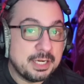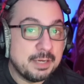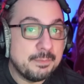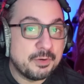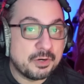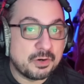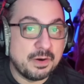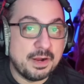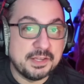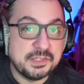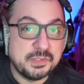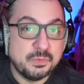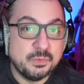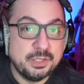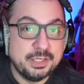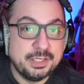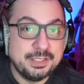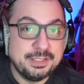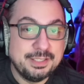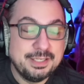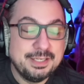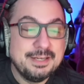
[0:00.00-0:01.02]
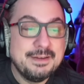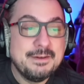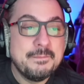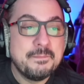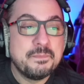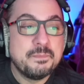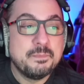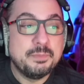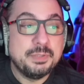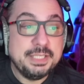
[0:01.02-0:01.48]
across one,
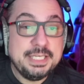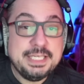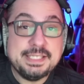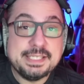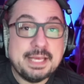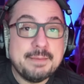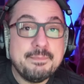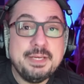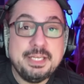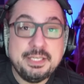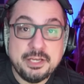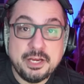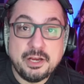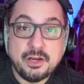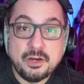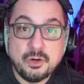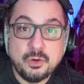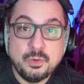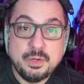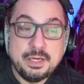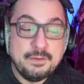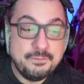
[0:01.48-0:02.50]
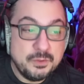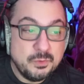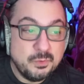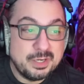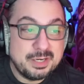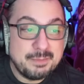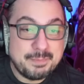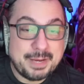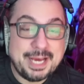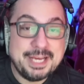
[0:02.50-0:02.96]
please let me know. If you
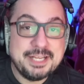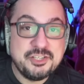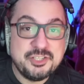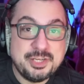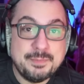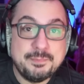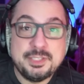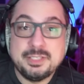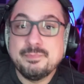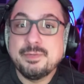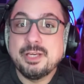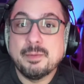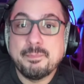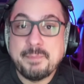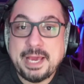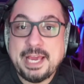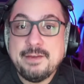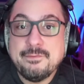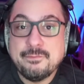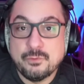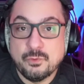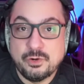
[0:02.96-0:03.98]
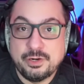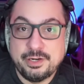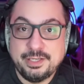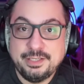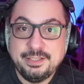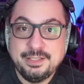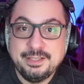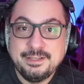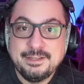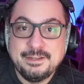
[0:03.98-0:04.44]
want to buy it and ship it to me, I'll pay for
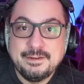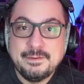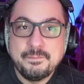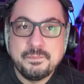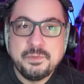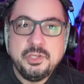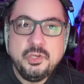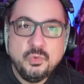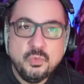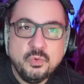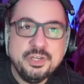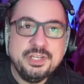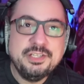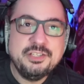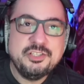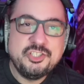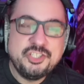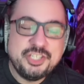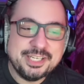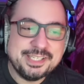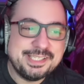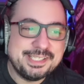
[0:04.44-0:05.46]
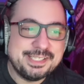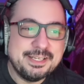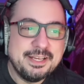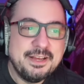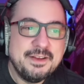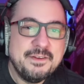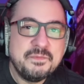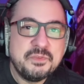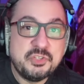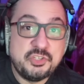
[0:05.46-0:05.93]
it. You wouldn't just
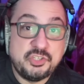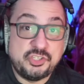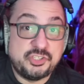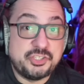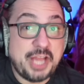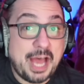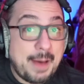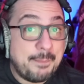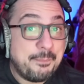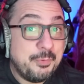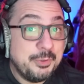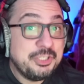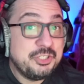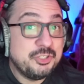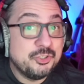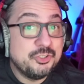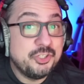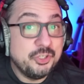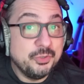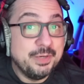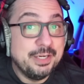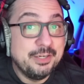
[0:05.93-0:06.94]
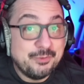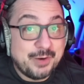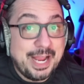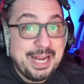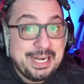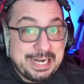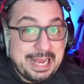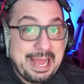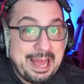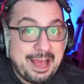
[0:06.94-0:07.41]
stop what you're doing
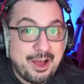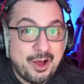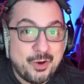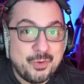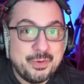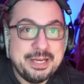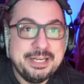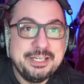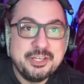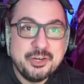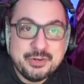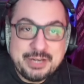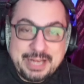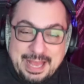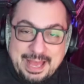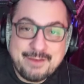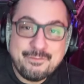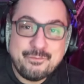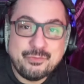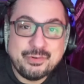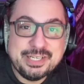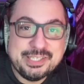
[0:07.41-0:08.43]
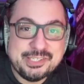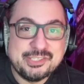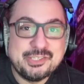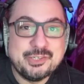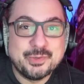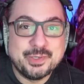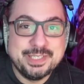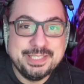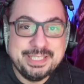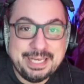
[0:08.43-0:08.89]
right now and go to every
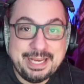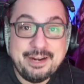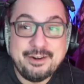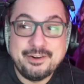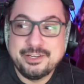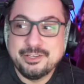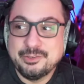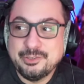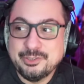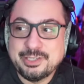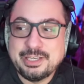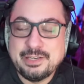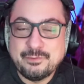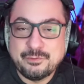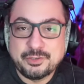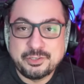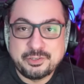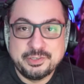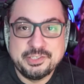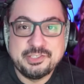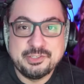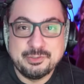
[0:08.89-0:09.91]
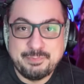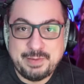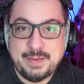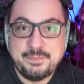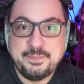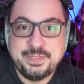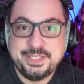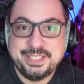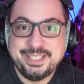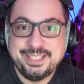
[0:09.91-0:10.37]
store in the area looking for Crystal
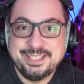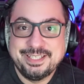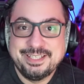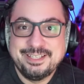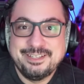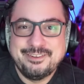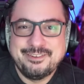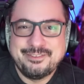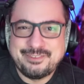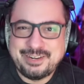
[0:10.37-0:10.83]
Pepsi, right?